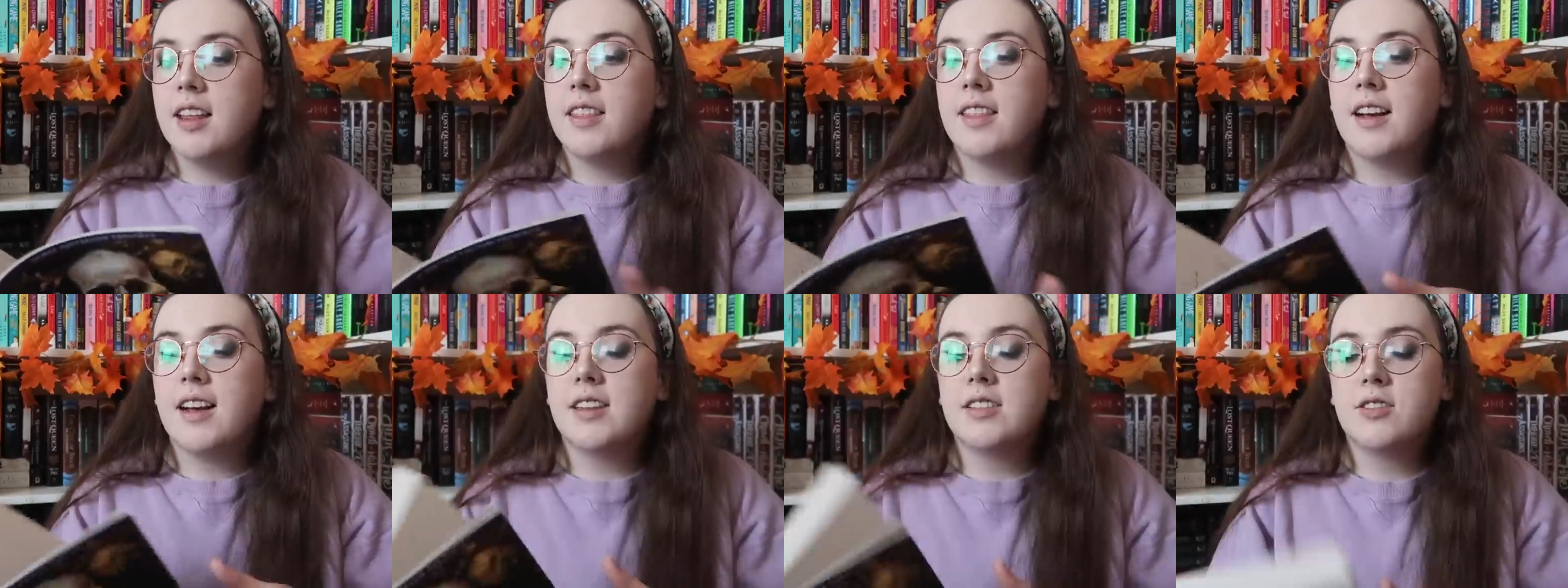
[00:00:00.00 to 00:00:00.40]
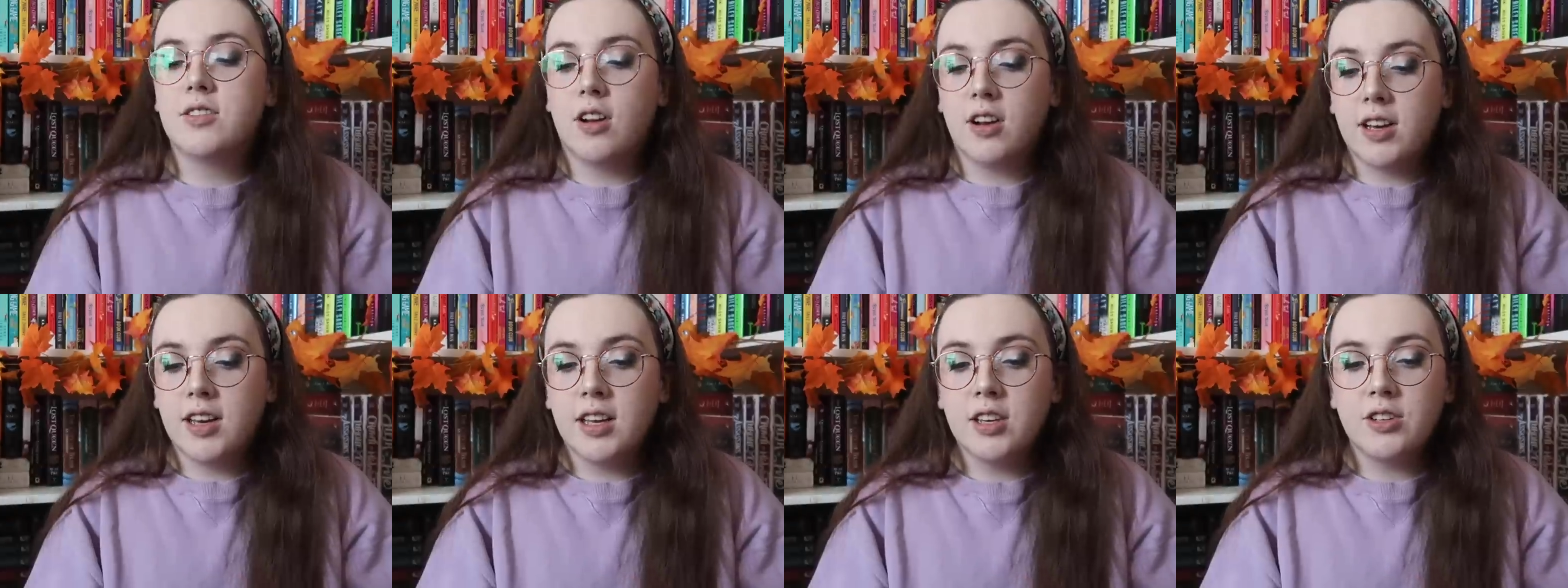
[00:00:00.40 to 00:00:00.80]
that
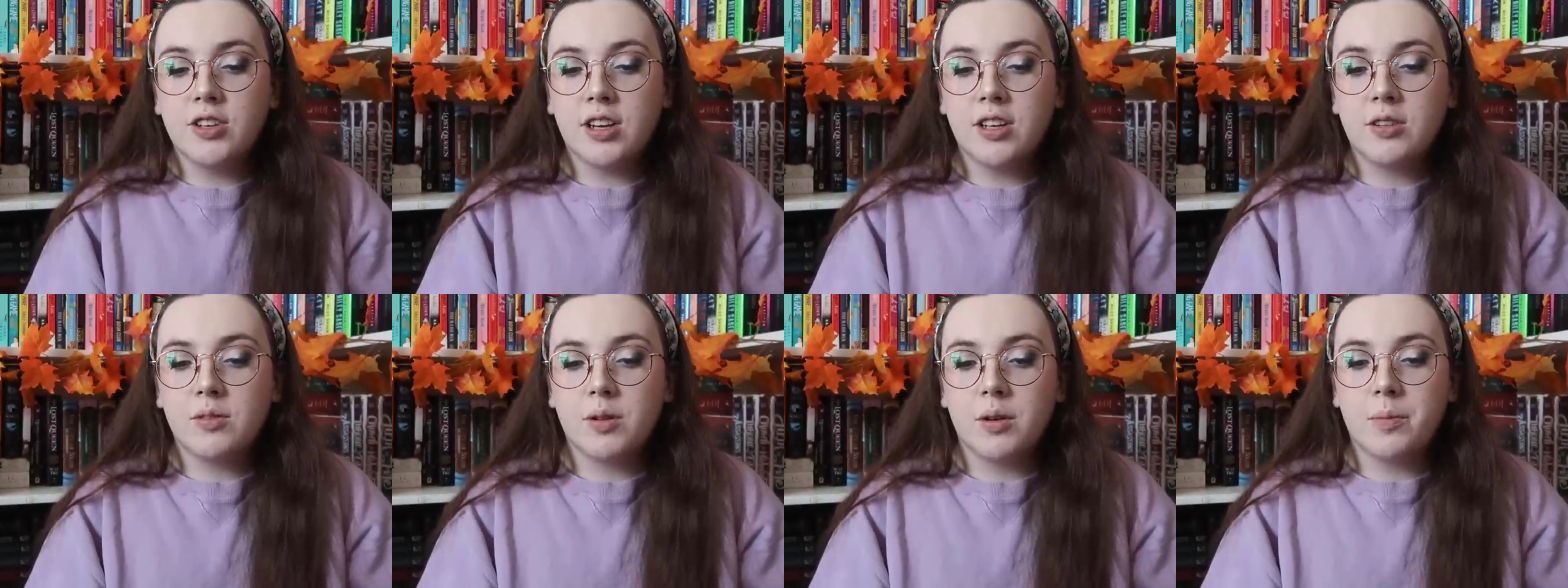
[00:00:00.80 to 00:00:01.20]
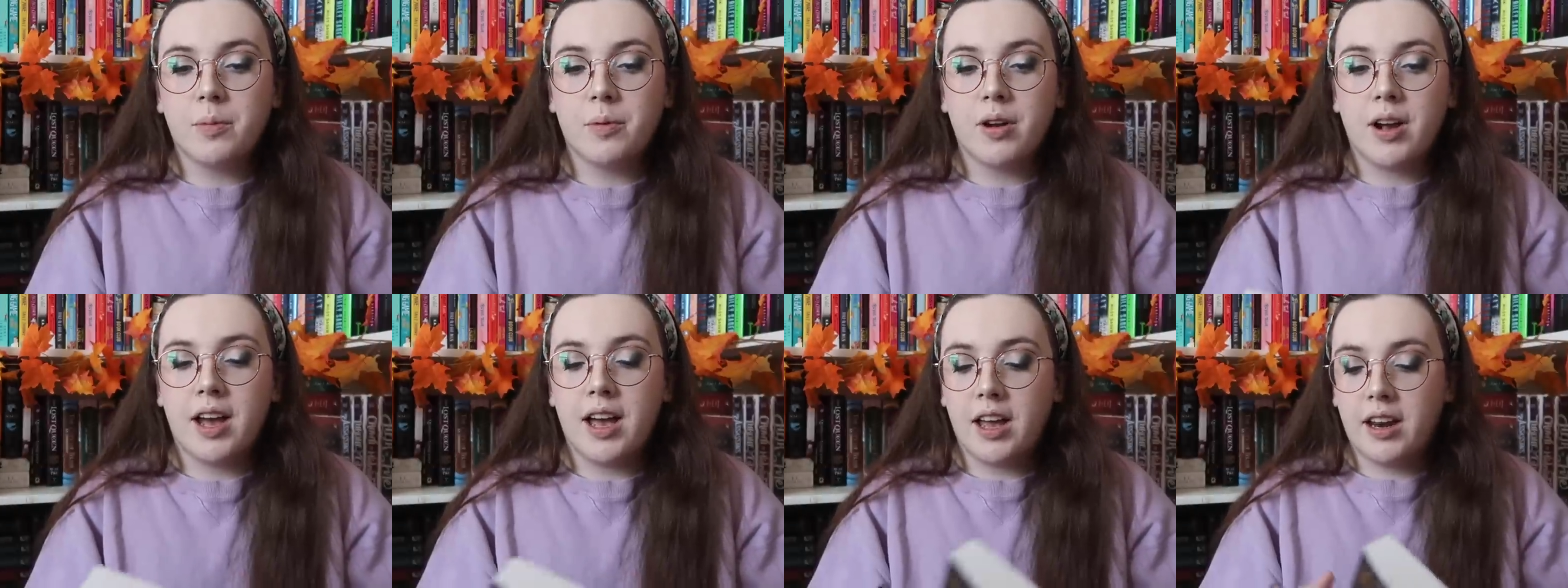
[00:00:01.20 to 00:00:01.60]
Stalking Jack the
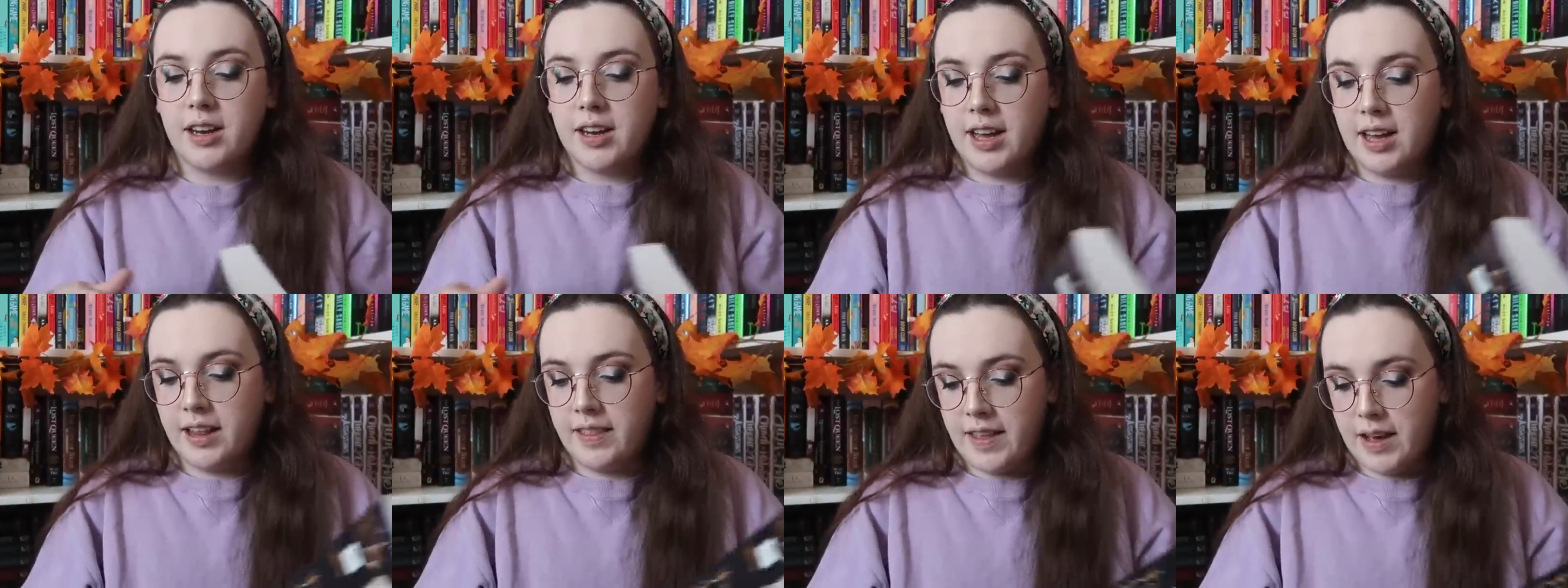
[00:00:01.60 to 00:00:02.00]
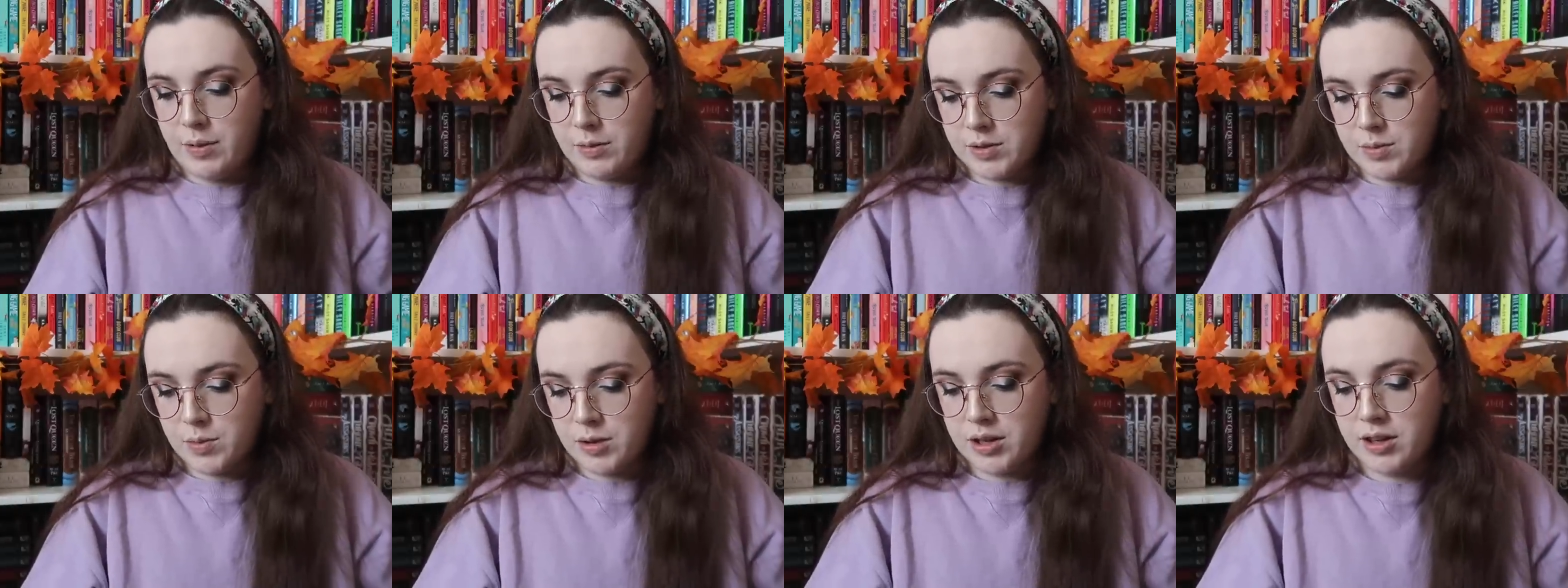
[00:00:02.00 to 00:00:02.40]
Ripper had, and that
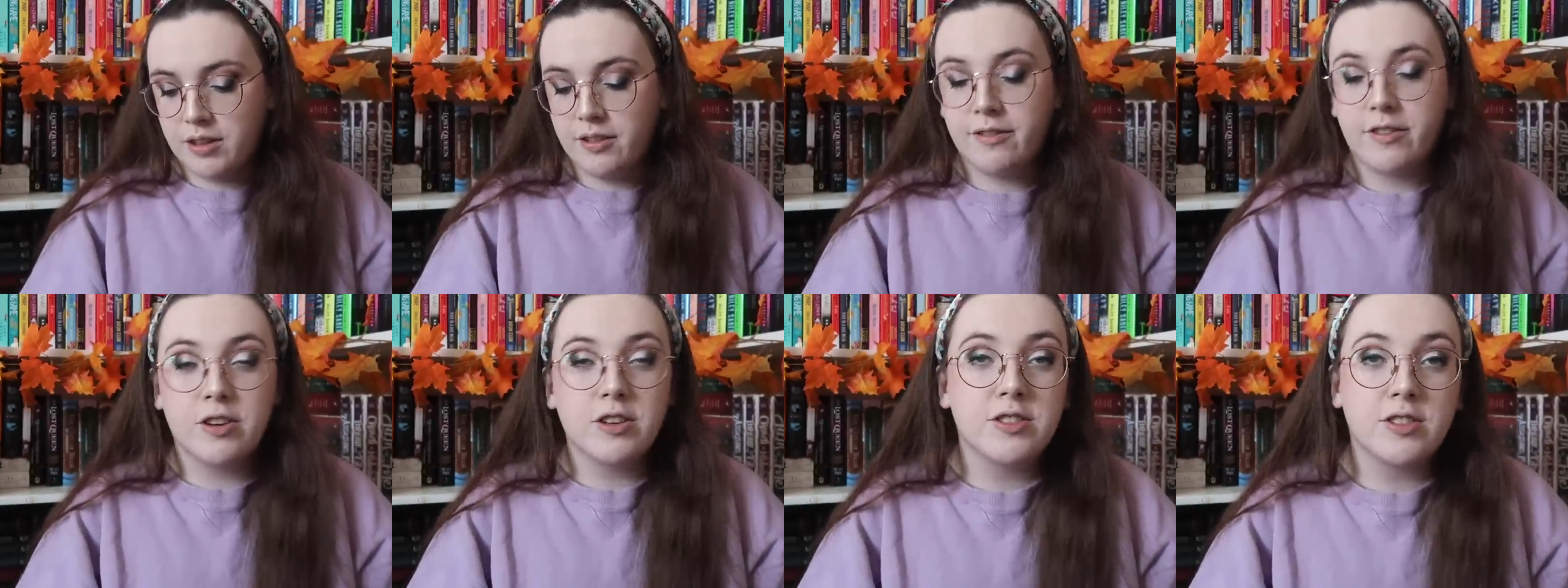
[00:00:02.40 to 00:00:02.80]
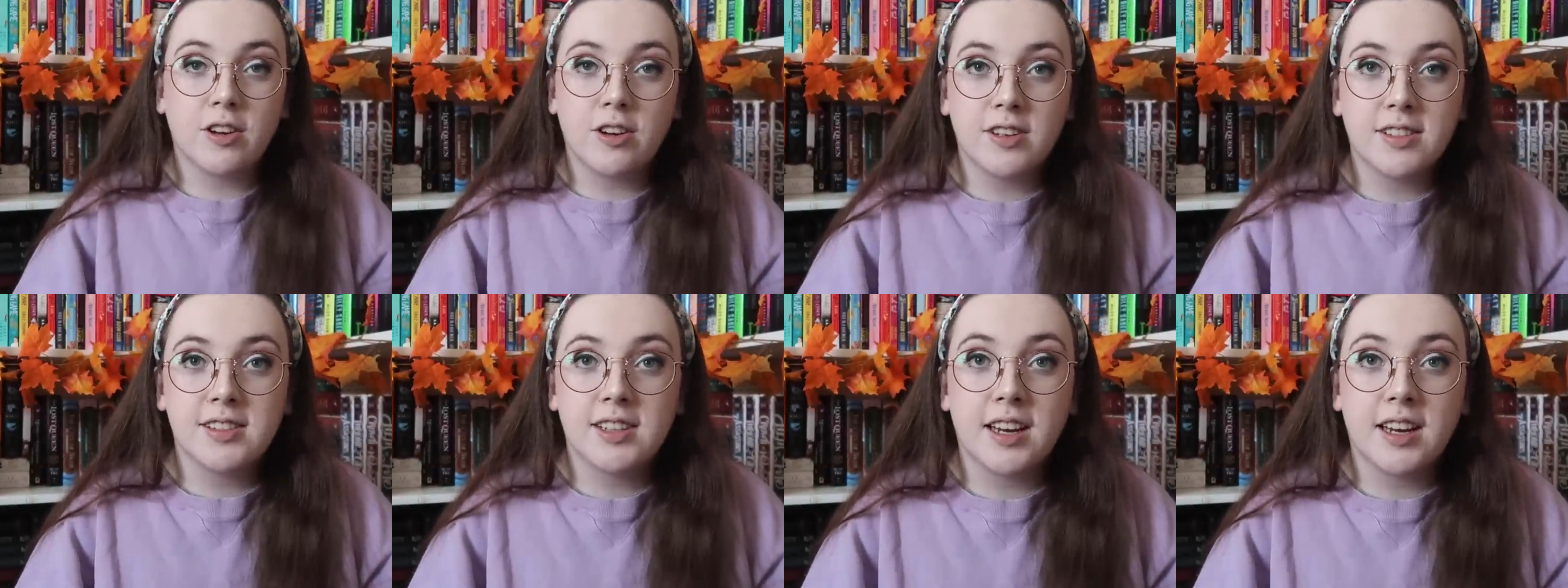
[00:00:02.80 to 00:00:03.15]
was one of the first arcs